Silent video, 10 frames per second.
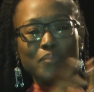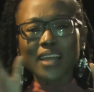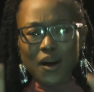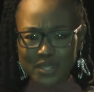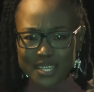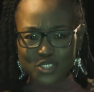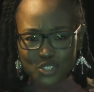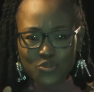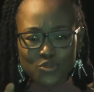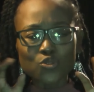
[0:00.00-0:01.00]
but I will
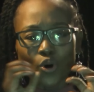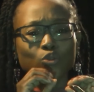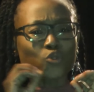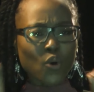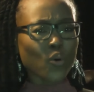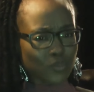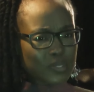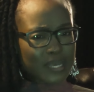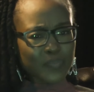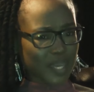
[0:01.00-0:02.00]
let you
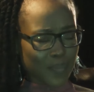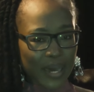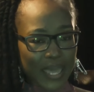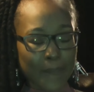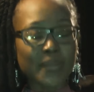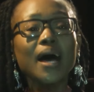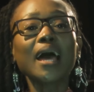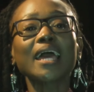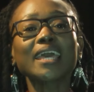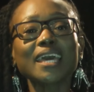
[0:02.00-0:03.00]
know something about him.
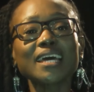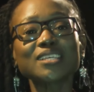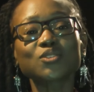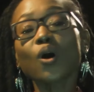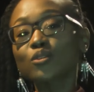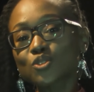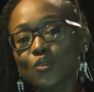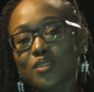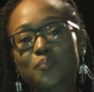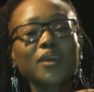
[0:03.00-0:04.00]
He is
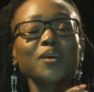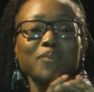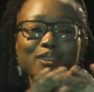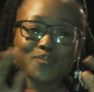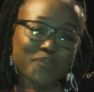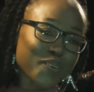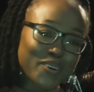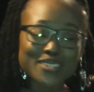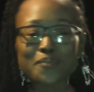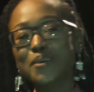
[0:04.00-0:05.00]
also the people's
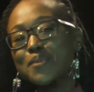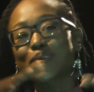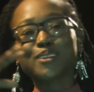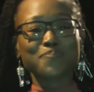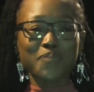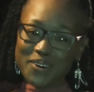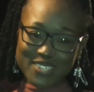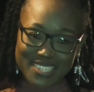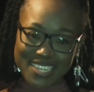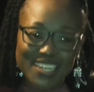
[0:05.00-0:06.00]
poet, the people's
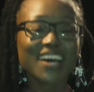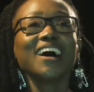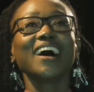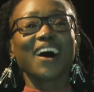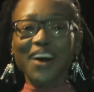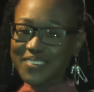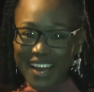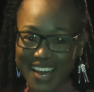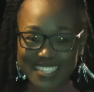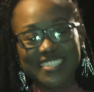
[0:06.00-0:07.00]
person. Oh
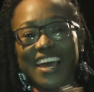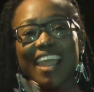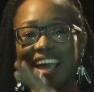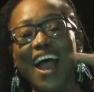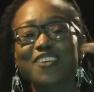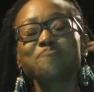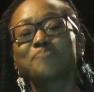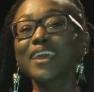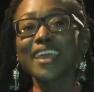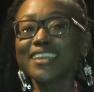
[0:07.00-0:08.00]
my gosh, like I've
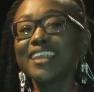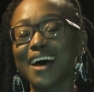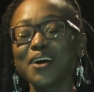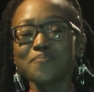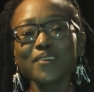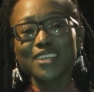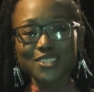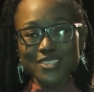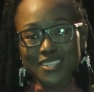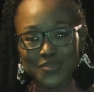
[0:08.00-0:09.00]
been
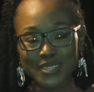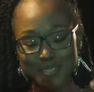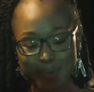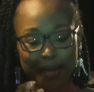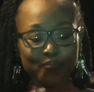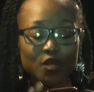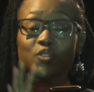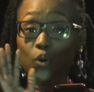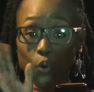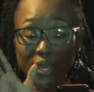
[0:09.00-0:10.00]
meaning to sit with this man.
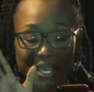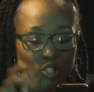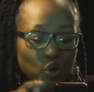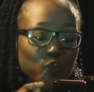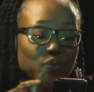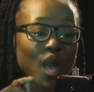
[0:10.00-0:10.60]
So, quick intro.